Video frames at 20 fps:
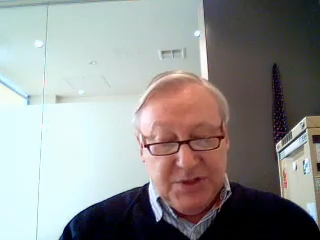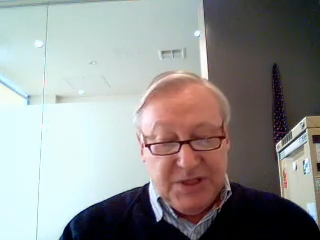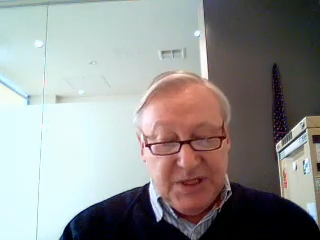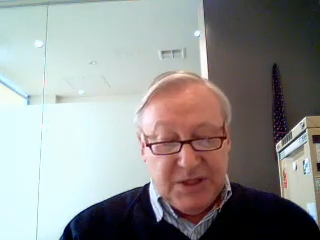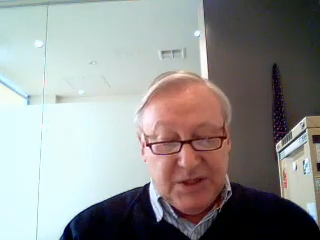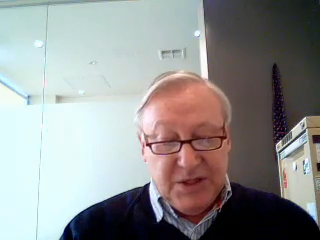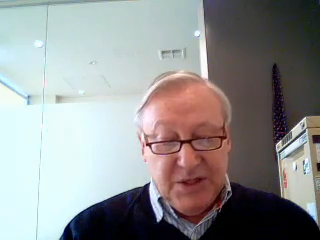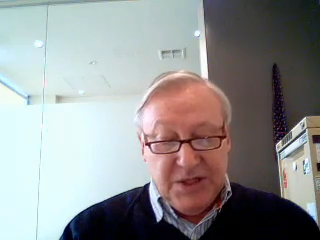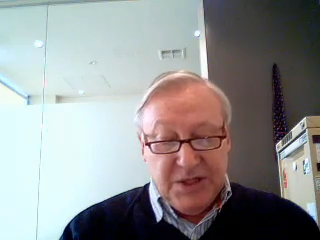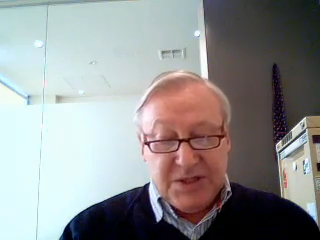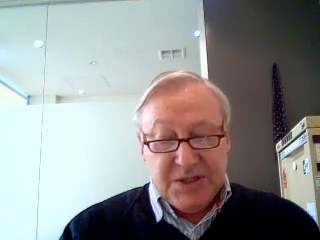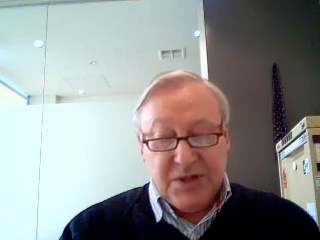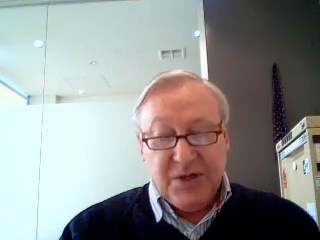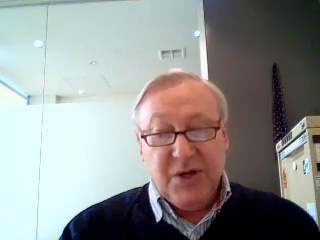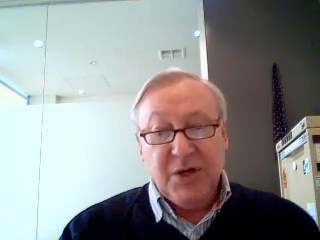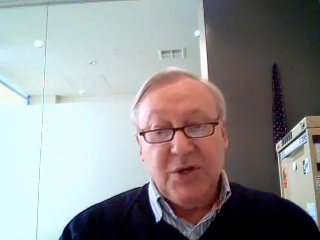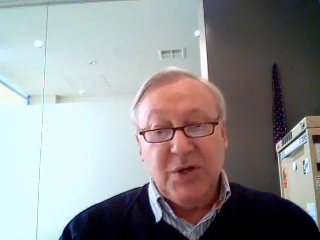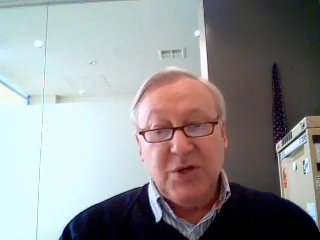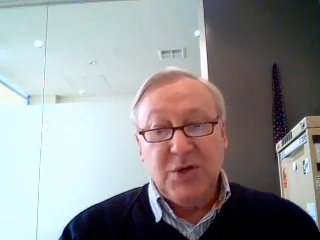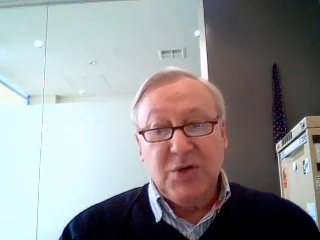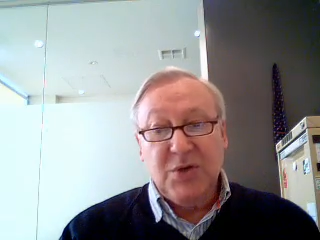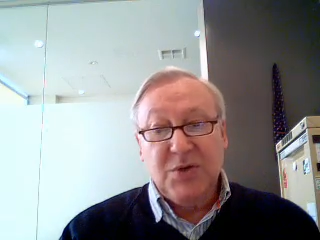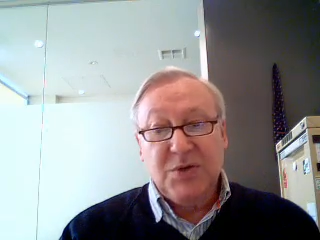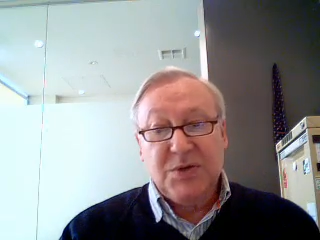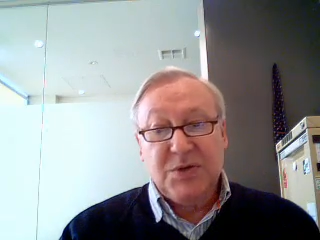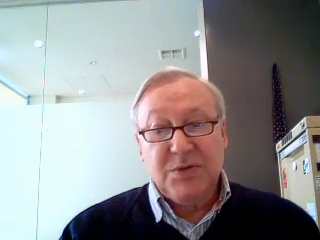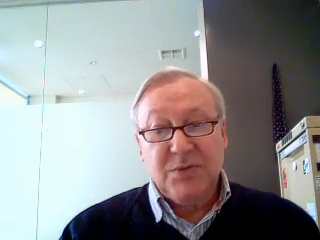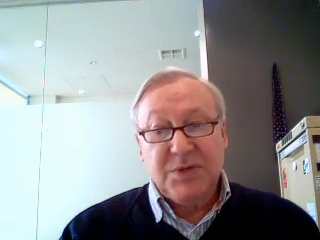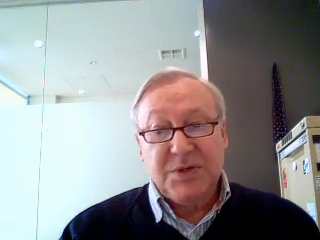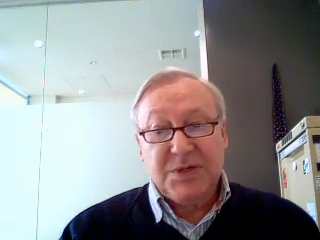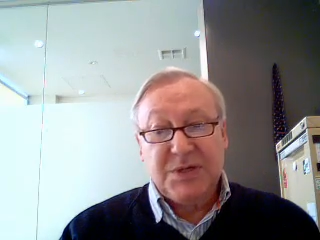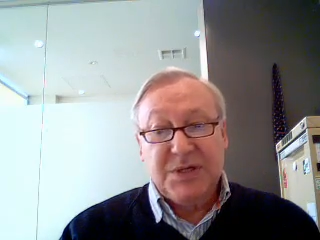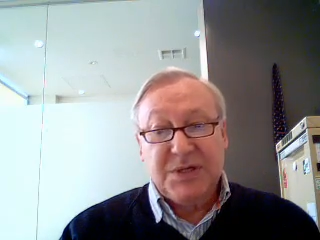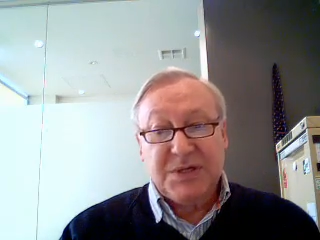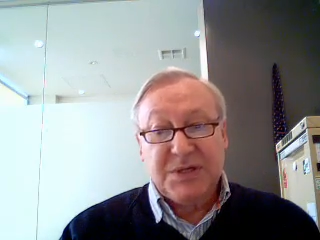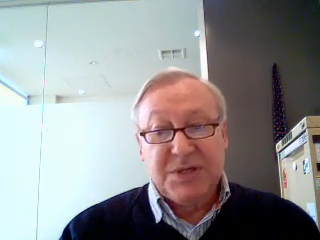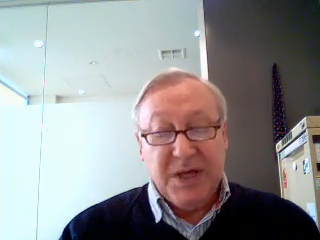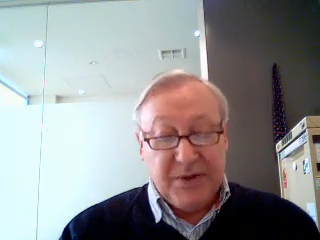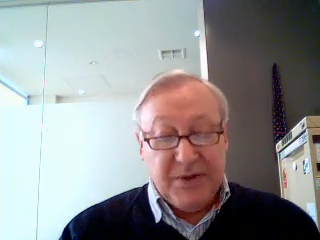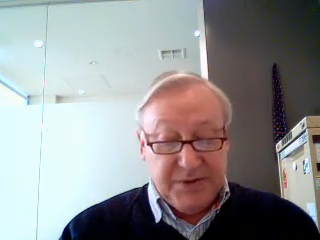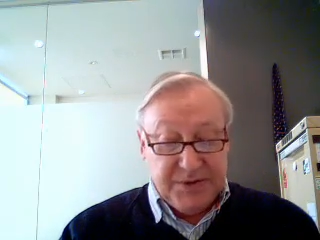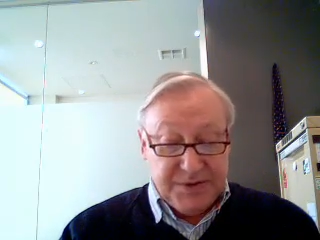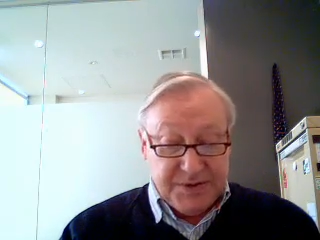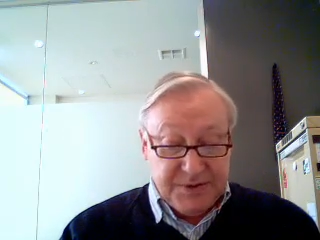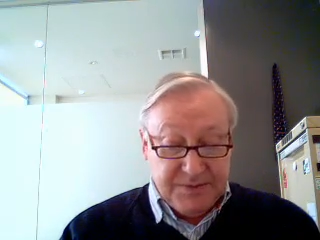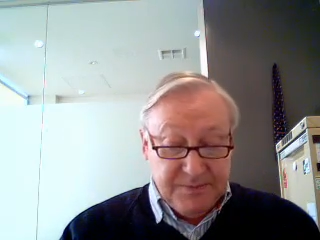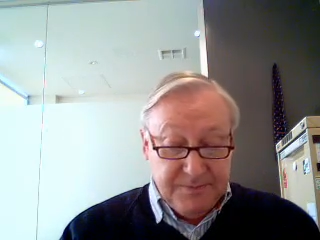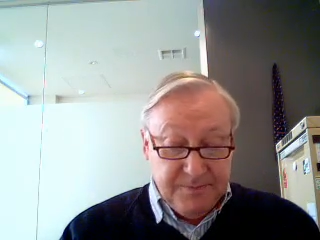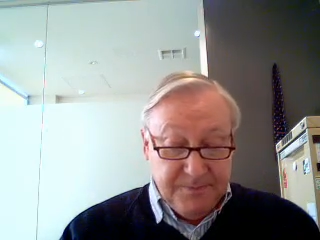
techniques that I could use to assist others.